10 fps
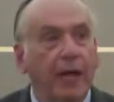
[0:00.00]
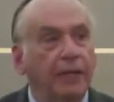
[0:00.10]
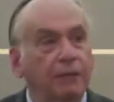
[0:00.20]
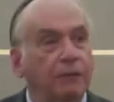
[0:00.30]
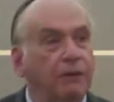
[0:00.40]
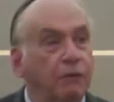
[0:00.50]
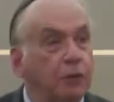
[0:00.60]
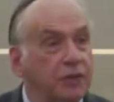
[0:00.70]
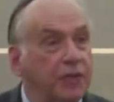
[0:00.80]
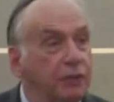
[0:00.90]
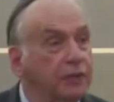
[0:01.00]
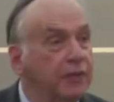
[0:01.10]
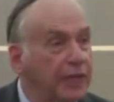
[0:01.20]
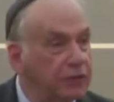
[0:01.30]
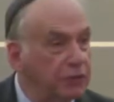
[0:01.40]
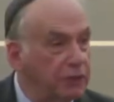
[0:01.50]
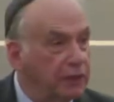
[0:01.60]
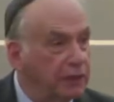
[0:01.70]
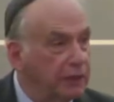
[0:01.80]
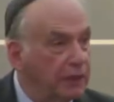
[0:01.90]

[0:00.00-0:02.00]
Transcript: And of course, they couldn't answer it.